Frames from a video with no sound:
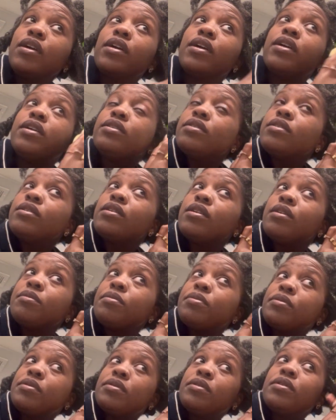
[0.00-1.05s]
ended up
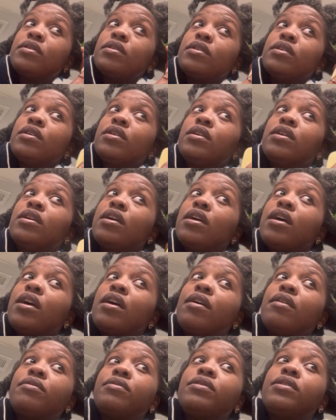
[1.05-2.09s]

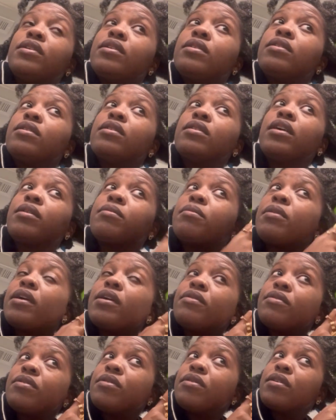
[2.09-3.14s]
having, like, my
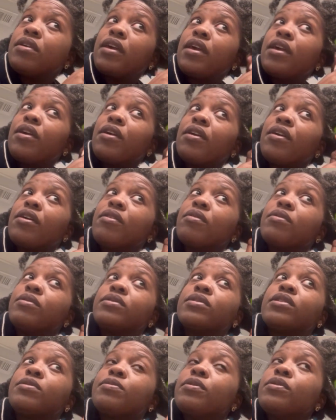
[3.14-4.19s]
hair
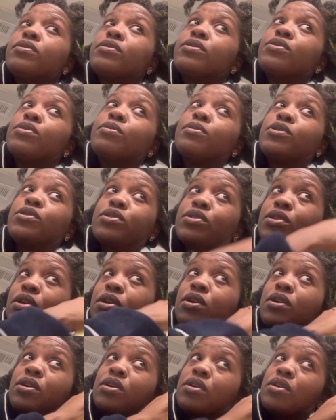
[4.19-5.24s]
was exposed to so much
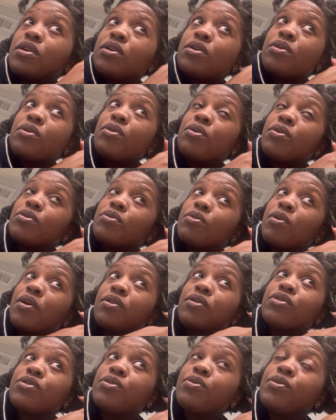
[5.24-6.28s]
cold
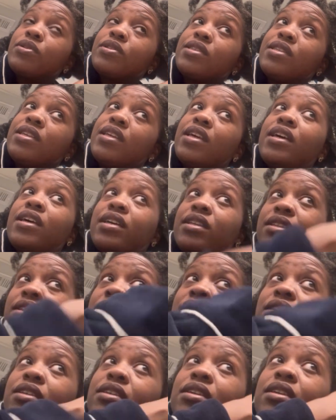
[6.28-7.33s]
water towards the
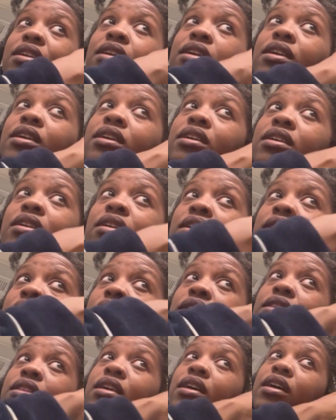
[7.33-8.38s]
end
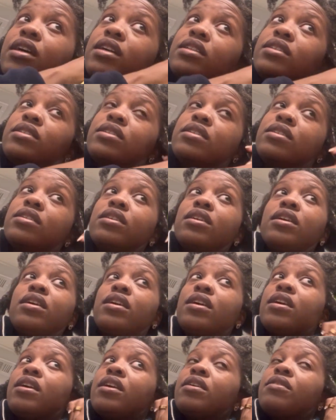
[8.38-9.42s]
that
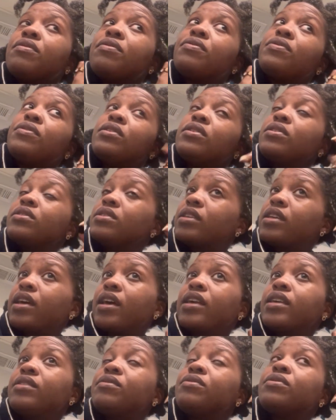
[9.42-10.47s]
it feels like, I
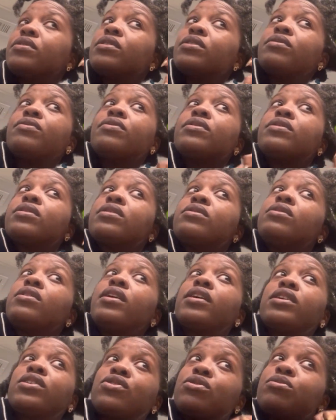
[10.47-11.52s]
can feel it feels a little
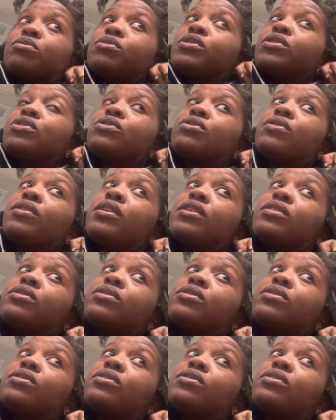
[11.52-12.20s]
extra moisturized.